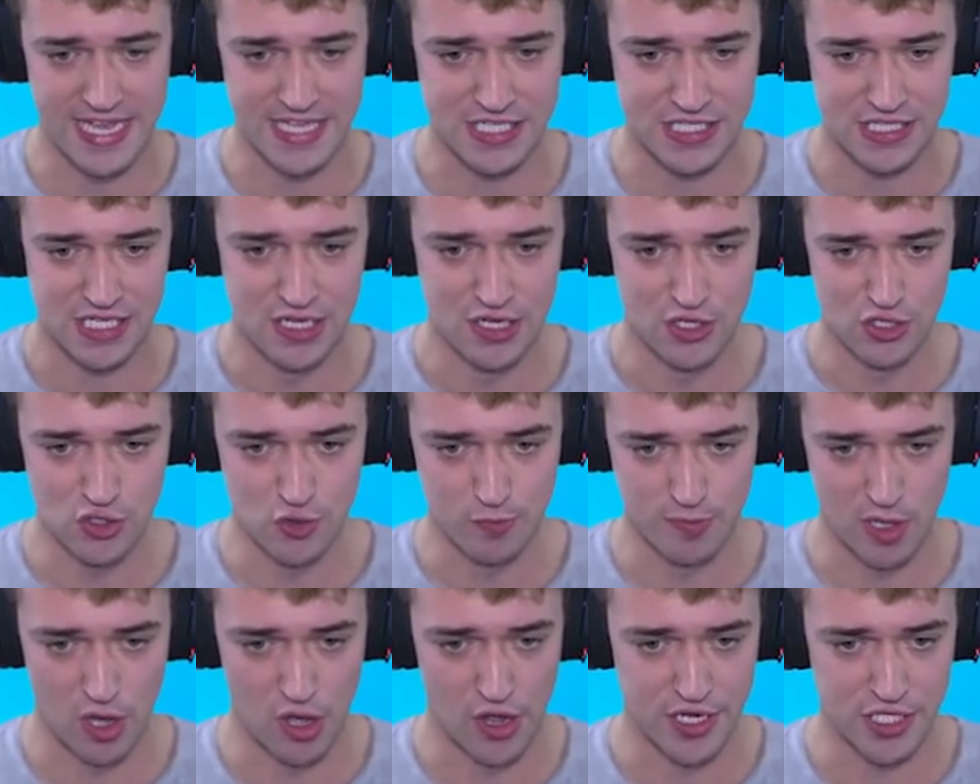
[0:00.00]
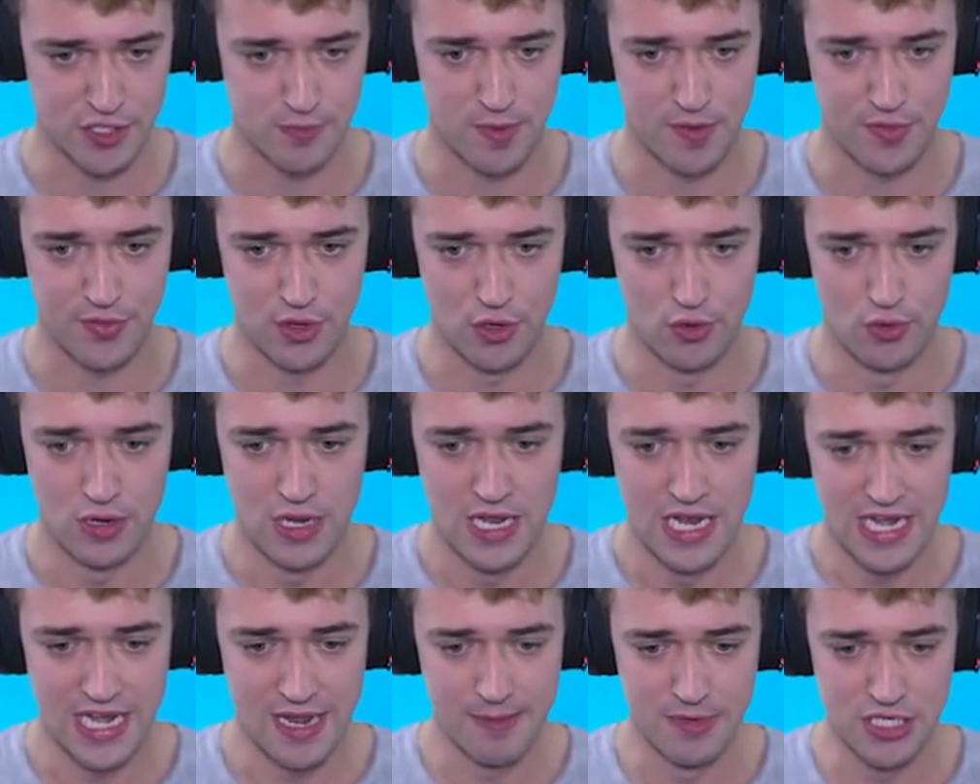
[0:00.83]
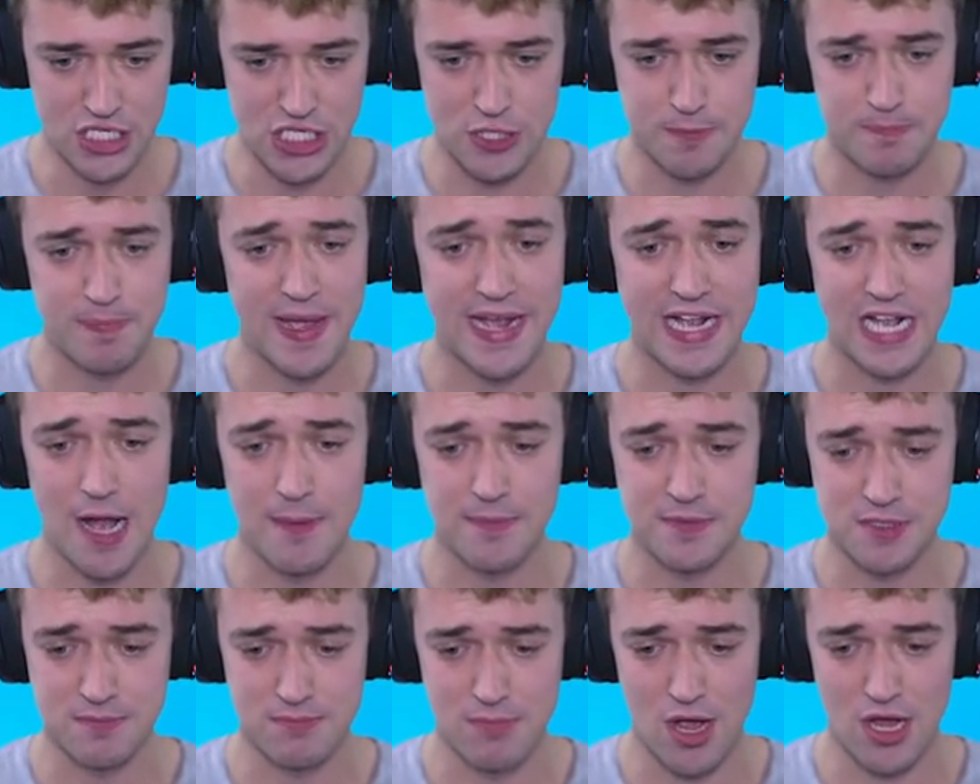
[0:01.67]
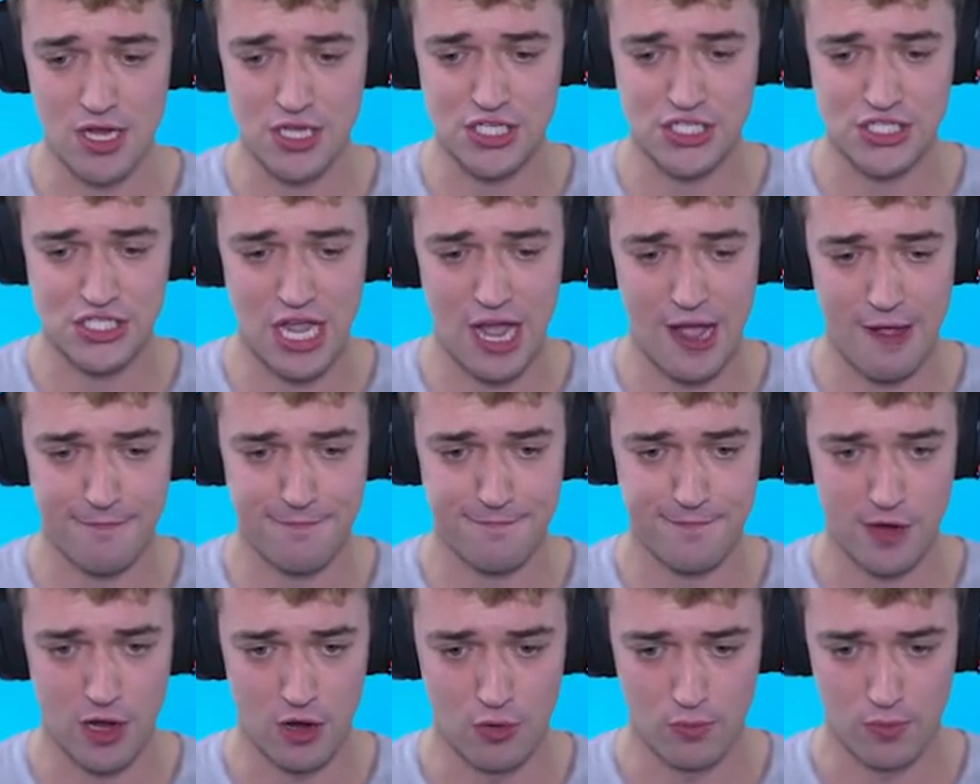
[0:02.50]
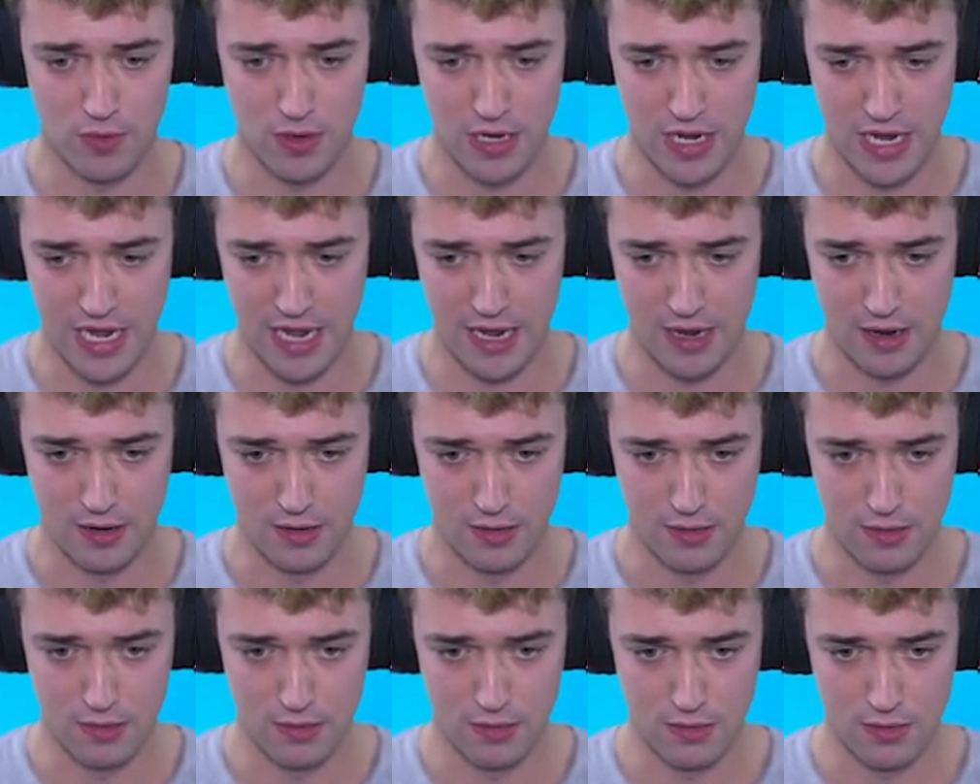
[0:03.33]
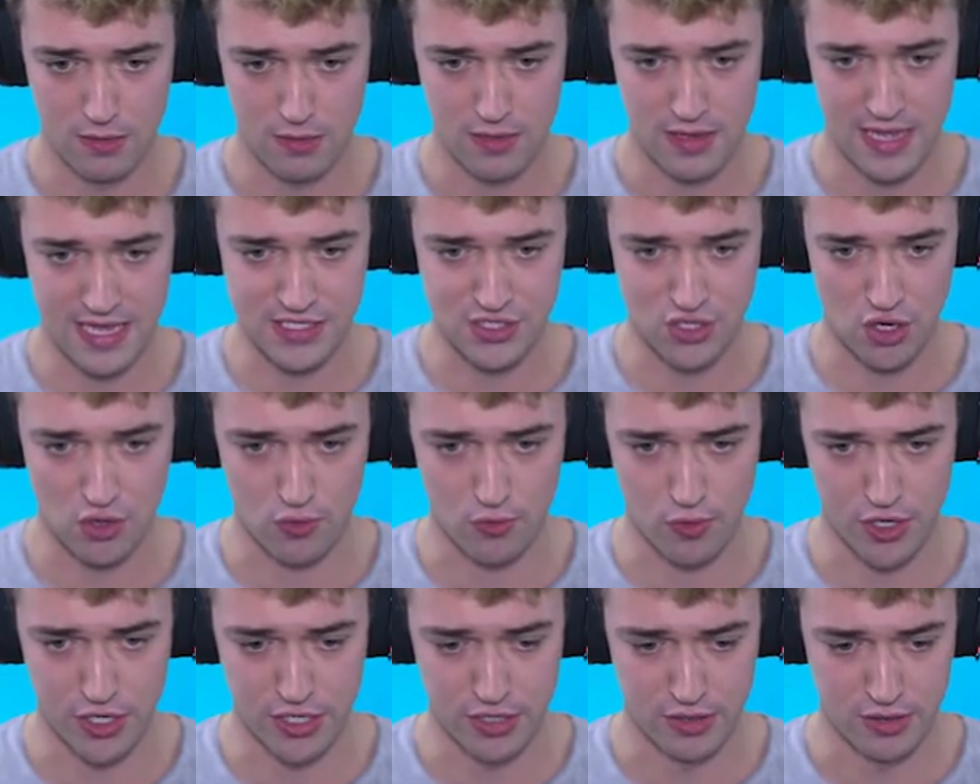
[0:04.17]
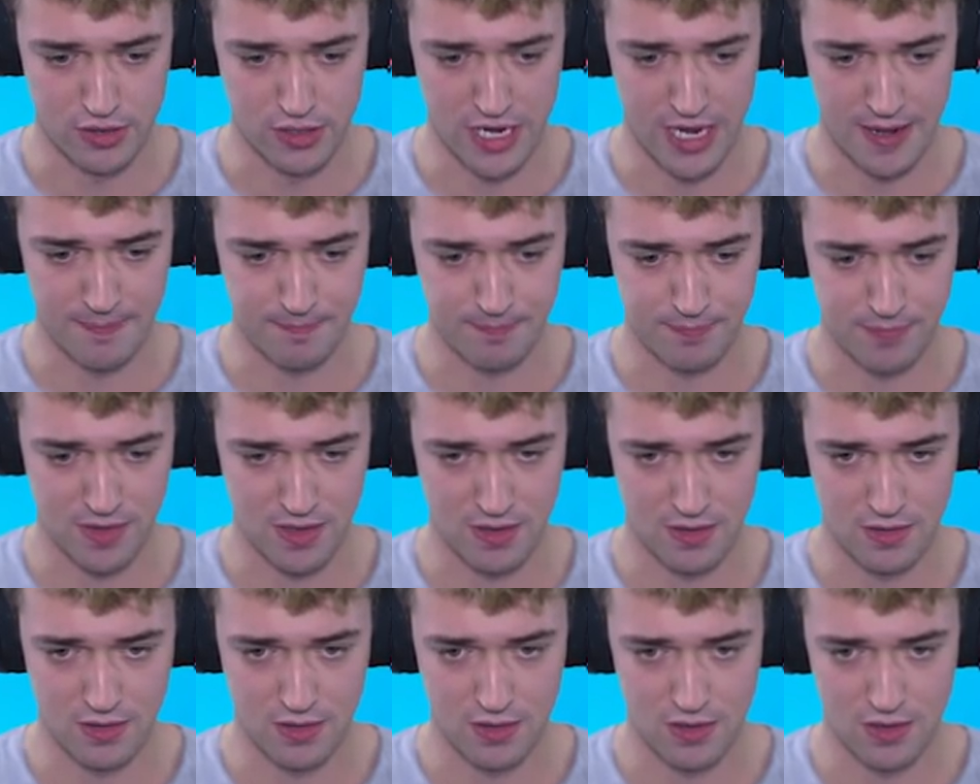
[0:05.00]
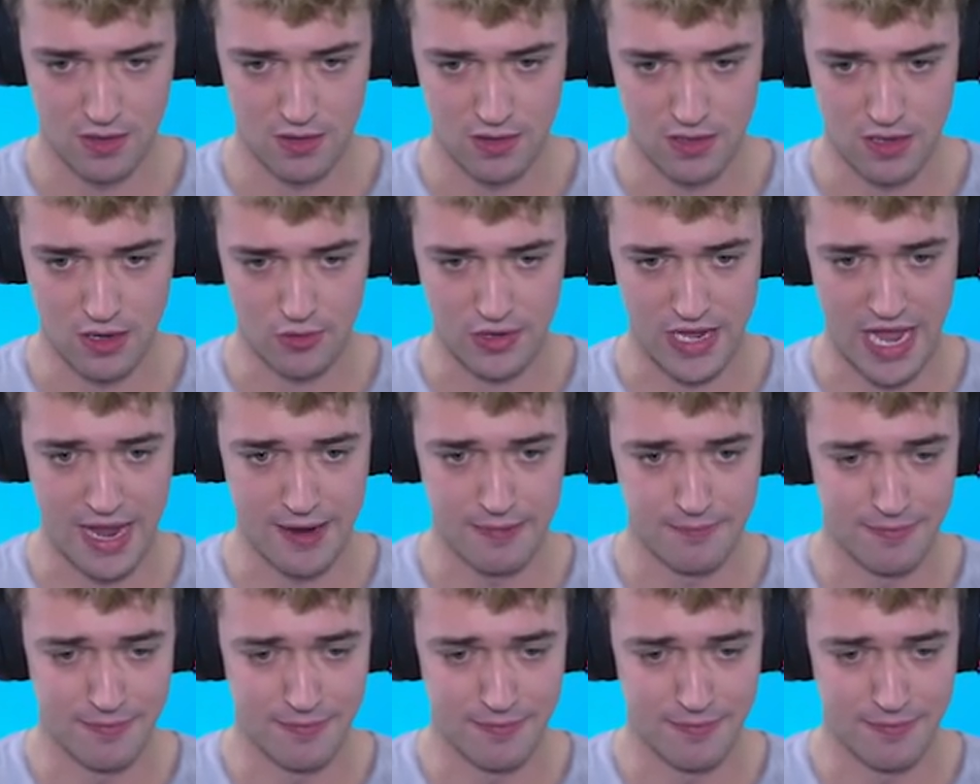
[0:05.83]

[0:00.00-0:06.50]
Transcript: is, to be honest with you. Let me just pick up some more stuff. Oh, eh. That's awkward. Eh. Okay.